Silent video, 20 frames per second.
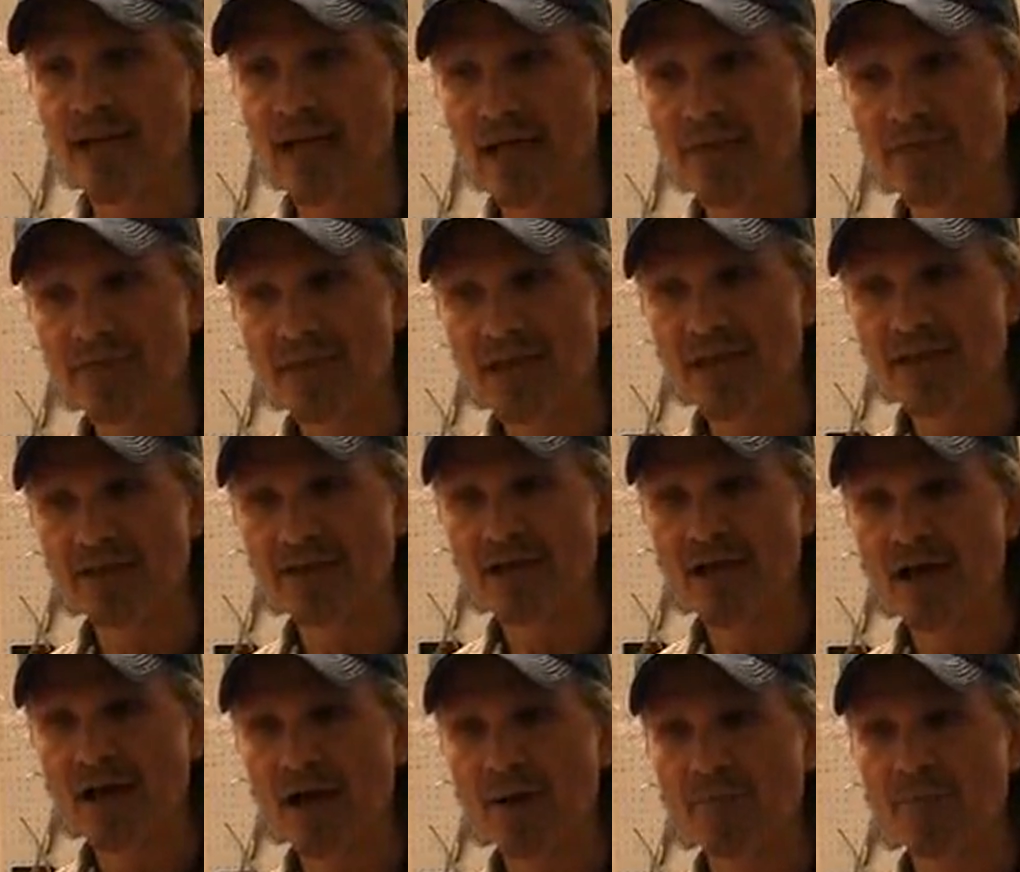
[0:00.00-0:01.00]
And then
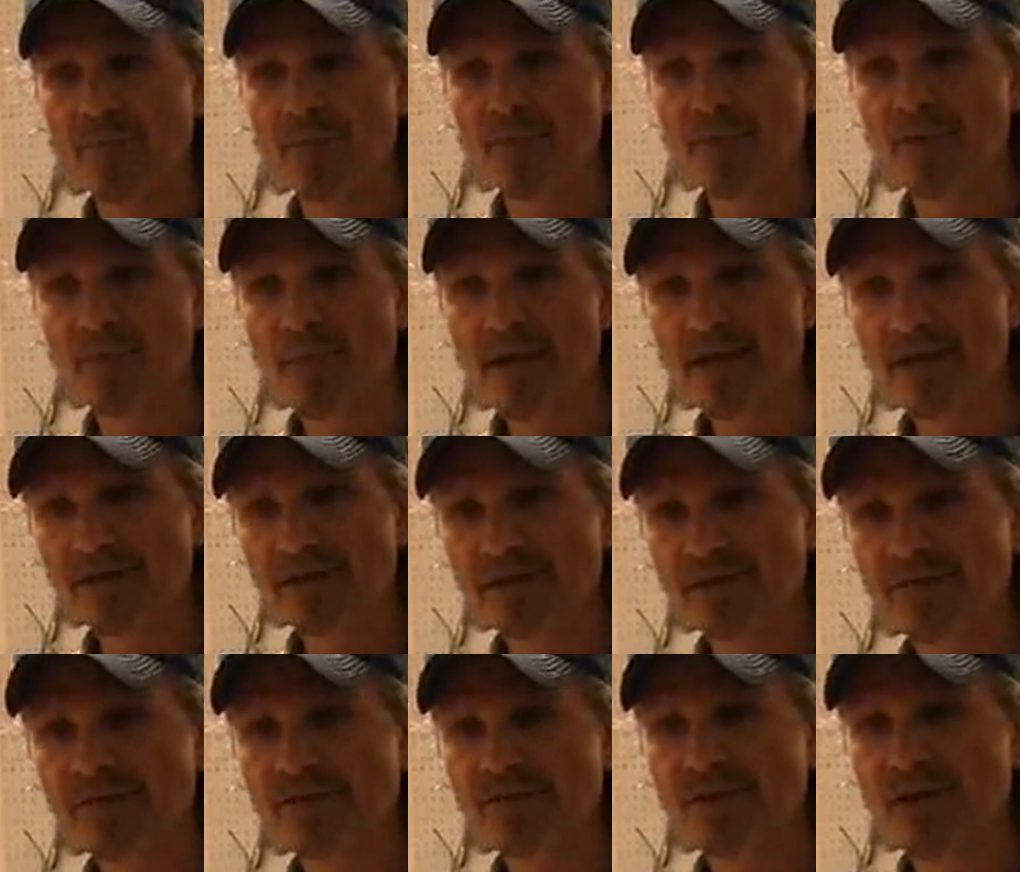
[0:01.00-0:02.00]
the makers
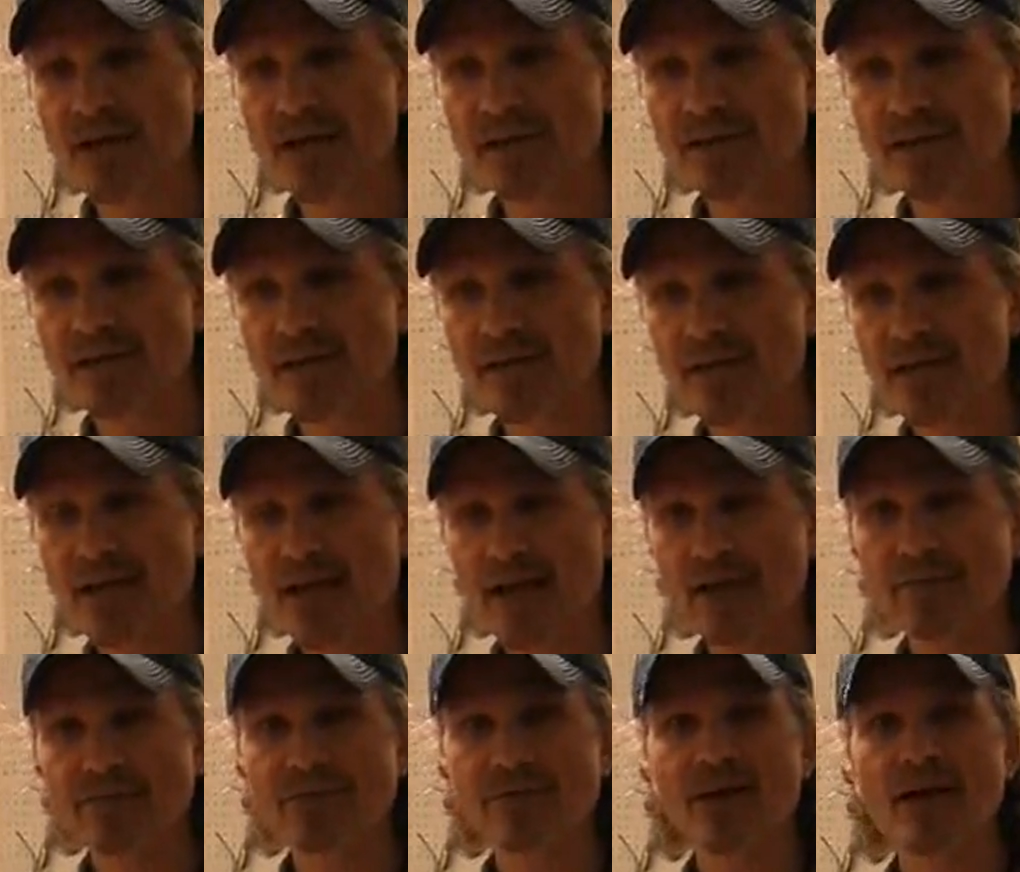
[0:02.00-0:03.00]
of the strings, they
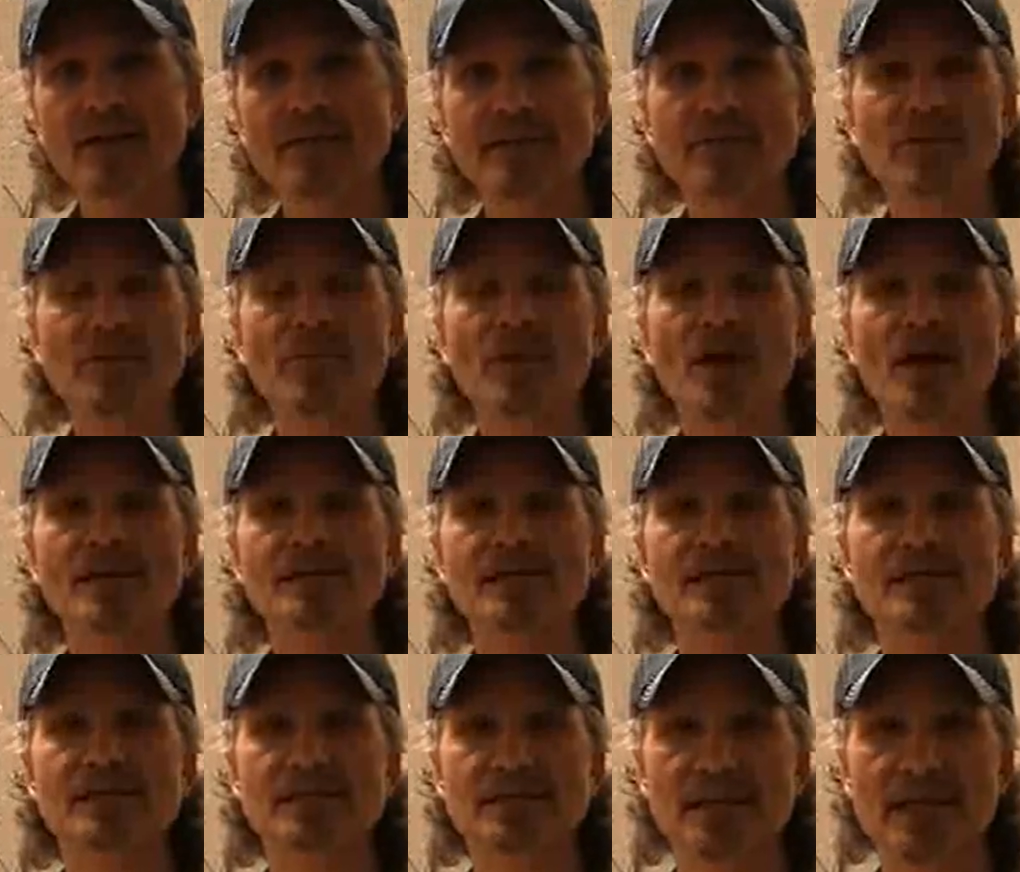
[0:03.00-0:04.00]
have different
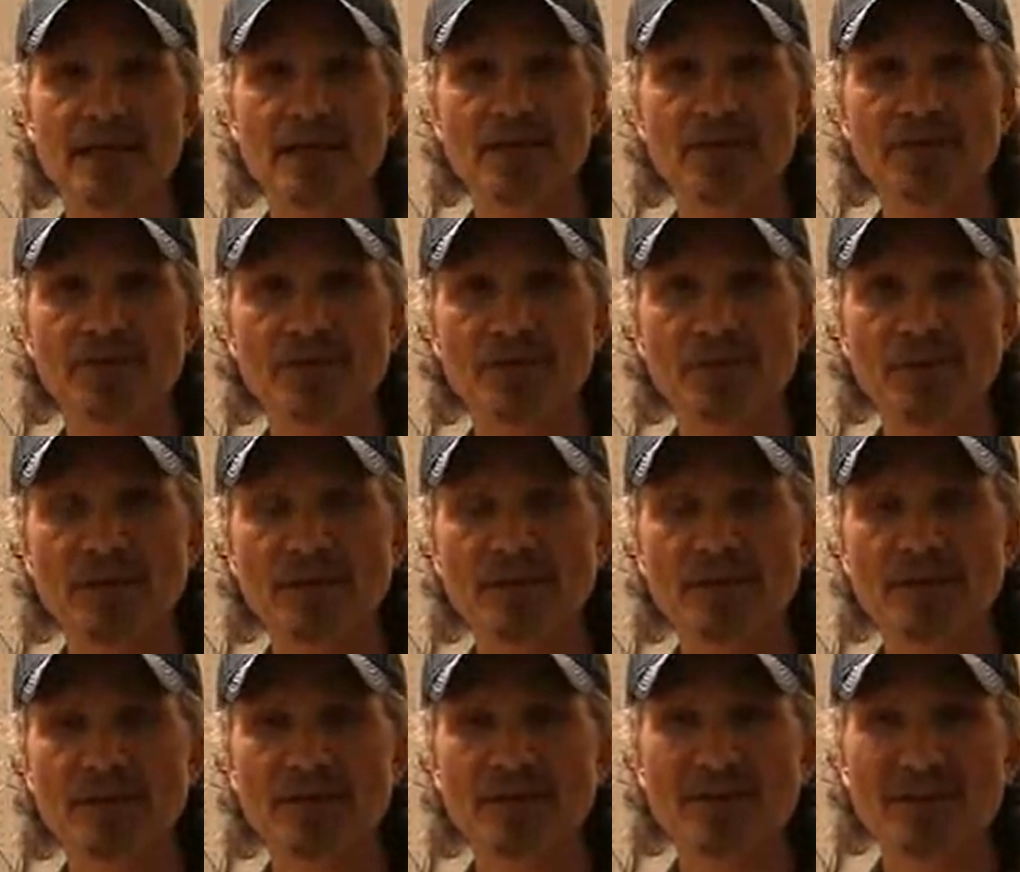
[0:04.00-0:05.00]
processes they go through, but
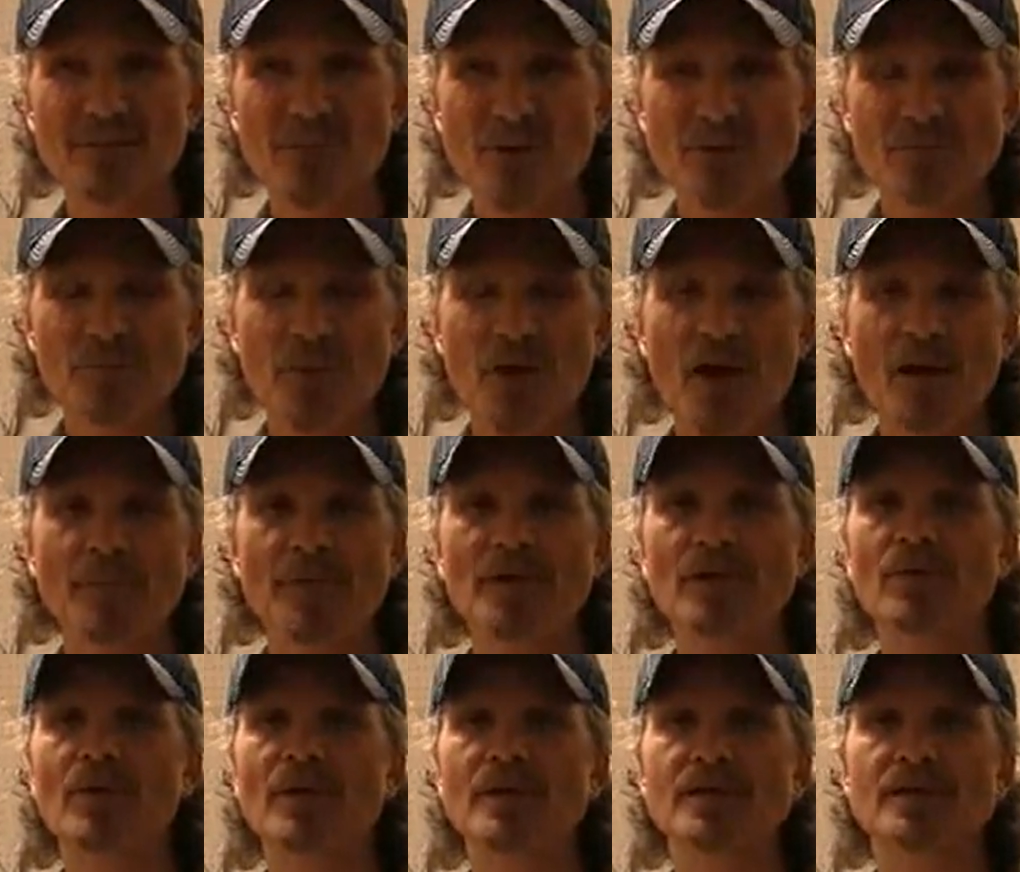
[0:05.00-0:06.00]
the most
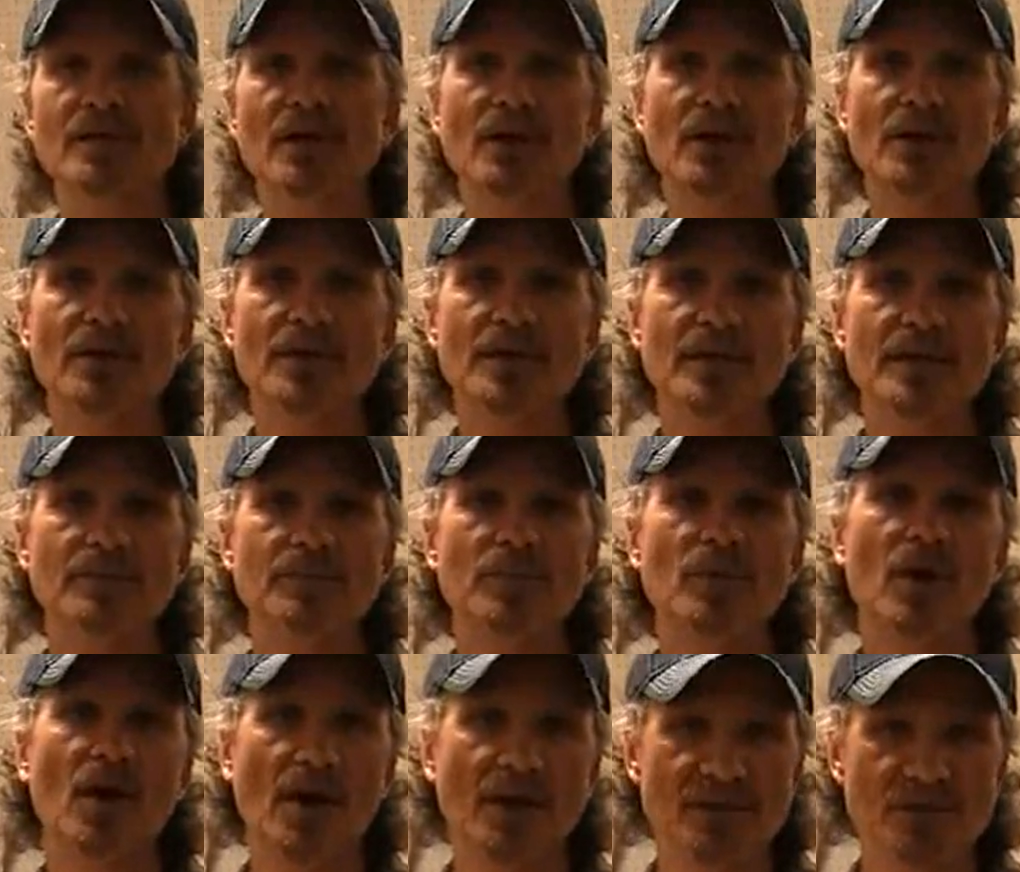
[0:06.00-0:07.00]
popular ones are the
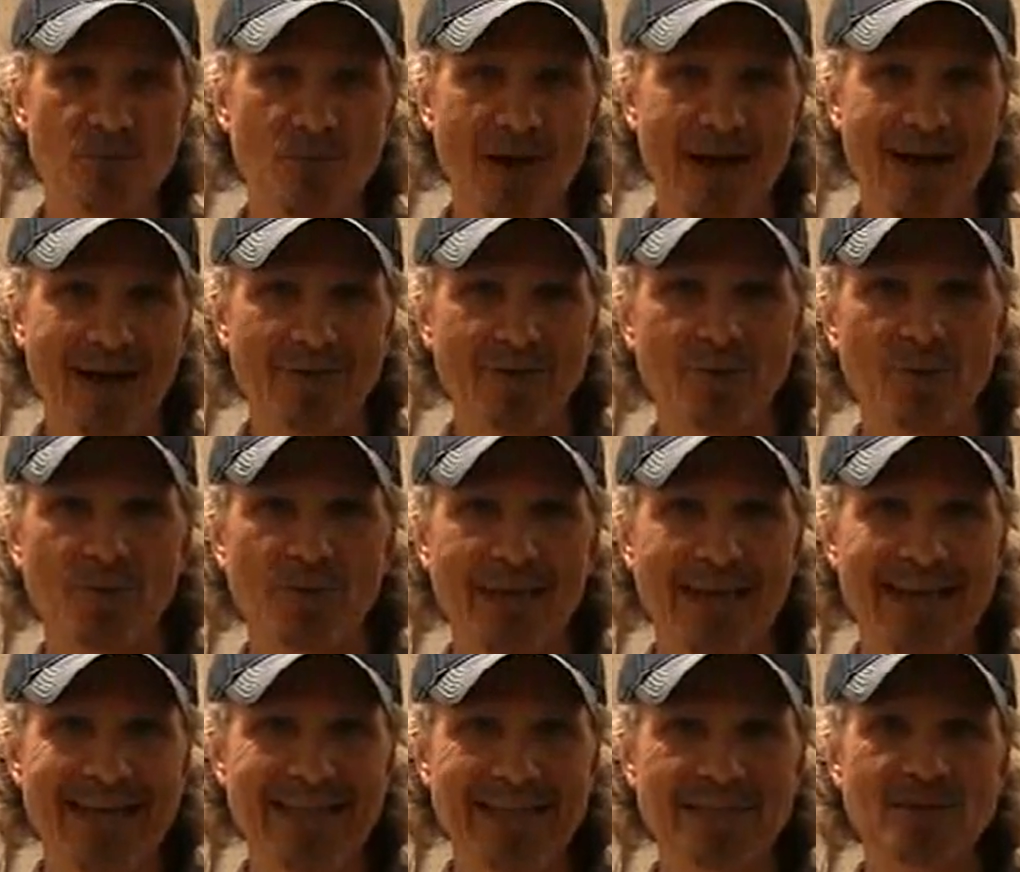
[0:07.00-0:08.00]
bronze wound or the
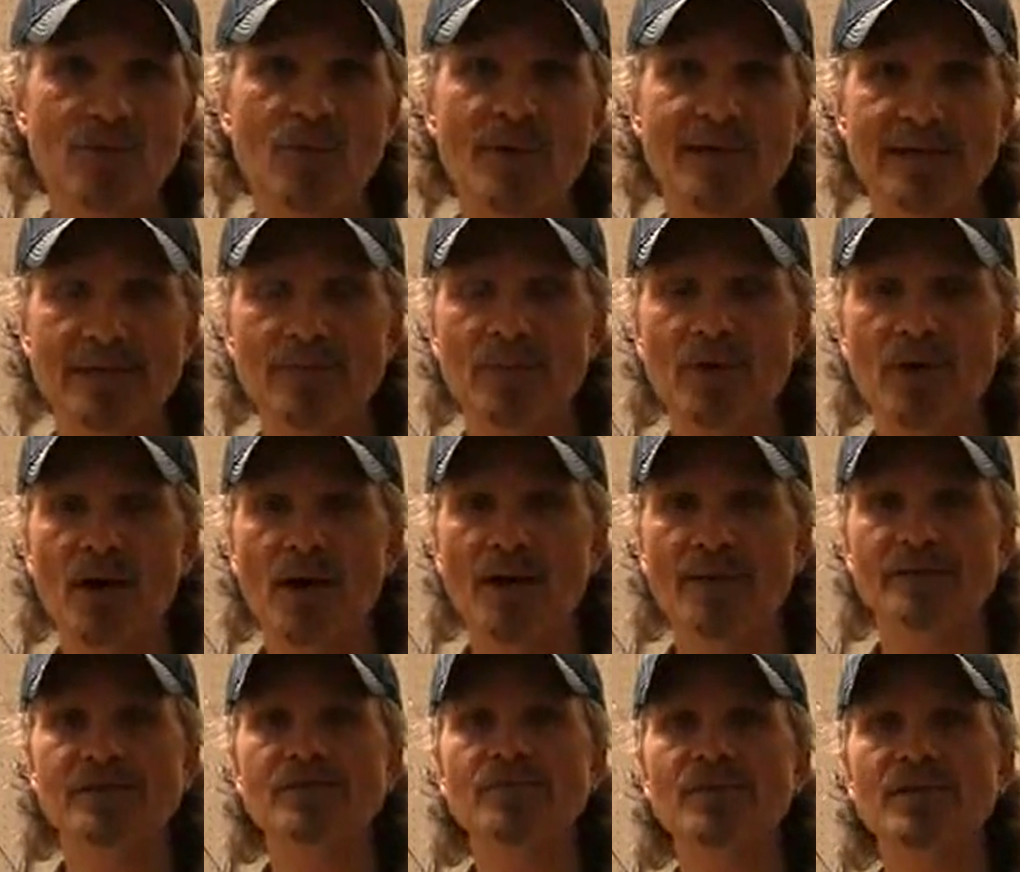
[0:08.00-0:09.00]
80-20
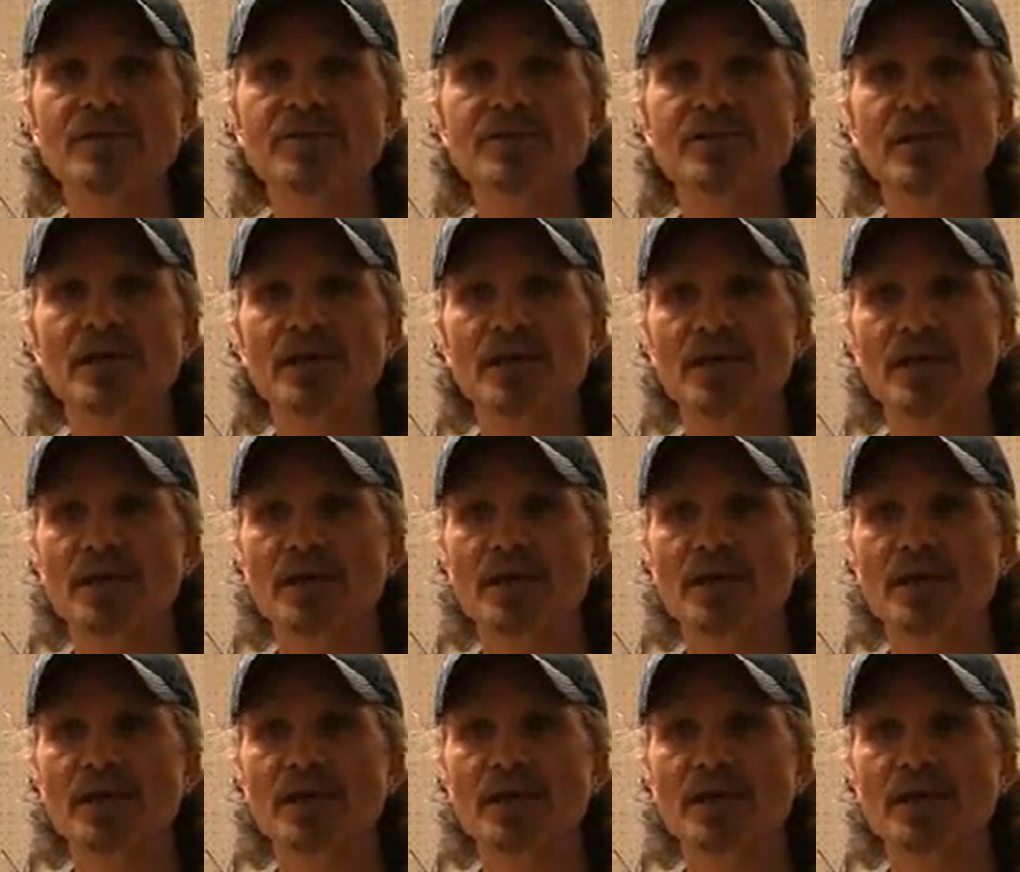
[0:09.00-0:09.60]
bronze, which